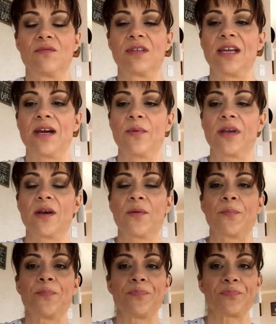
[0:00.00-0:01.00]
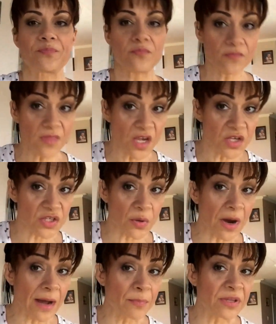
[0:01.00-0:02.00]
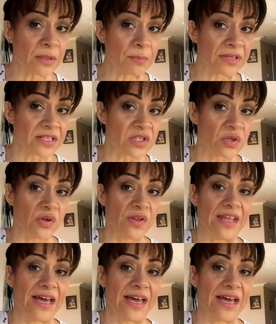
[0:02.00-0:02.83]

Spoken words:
There we go. So I put the pencil on